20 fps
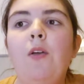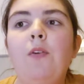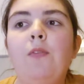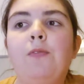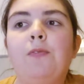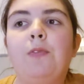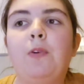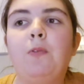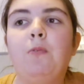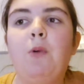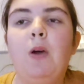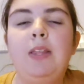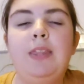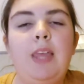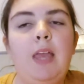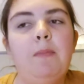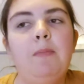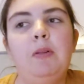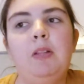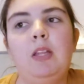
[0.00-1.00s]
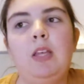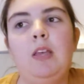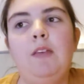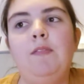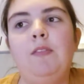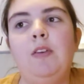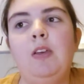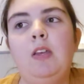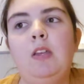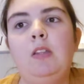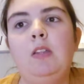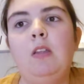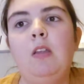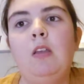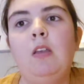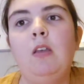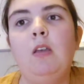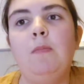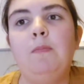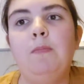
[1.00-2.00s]
for what they believe in,
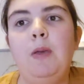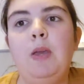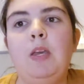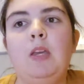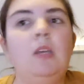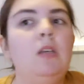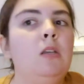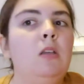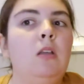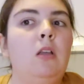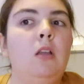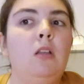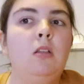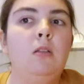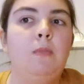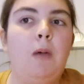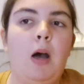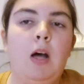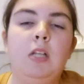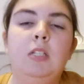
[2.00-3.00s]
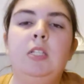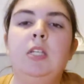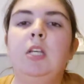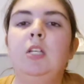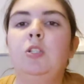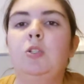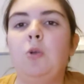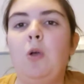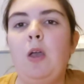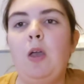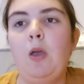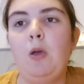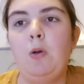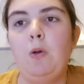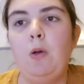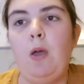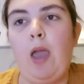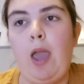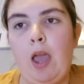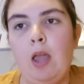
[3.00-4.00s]
being politics
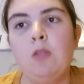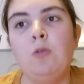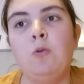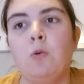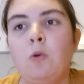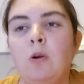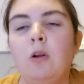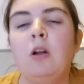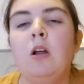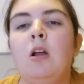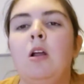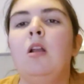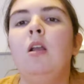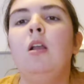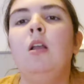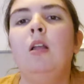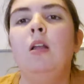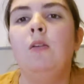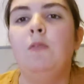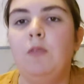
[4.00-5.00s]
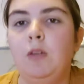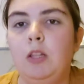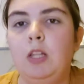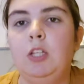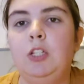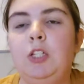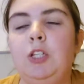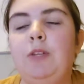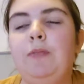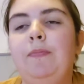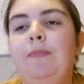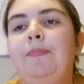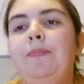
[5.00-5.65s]
and or religion.